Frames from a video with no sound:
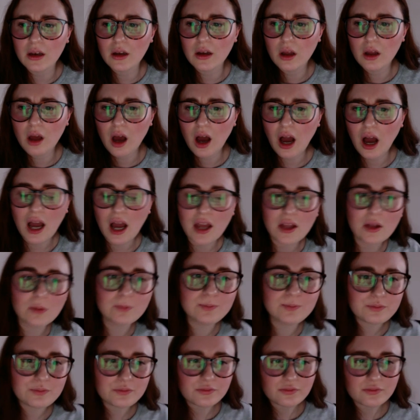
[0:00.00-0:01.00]
I
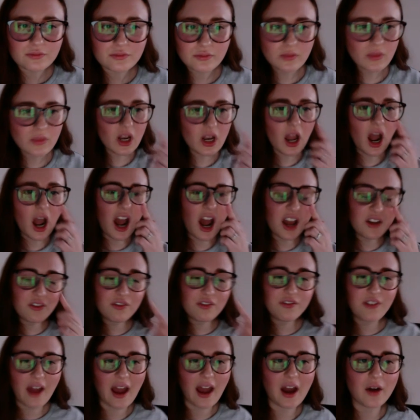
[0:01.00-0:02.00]

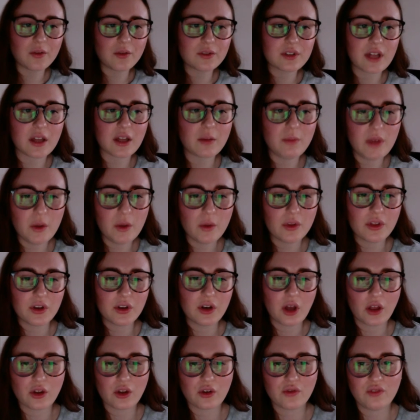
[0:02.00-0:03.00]
found like me with
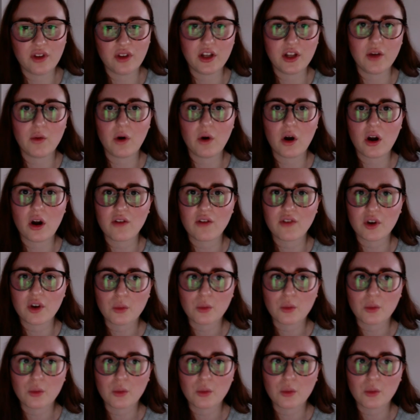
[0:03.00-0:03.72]
another videographer,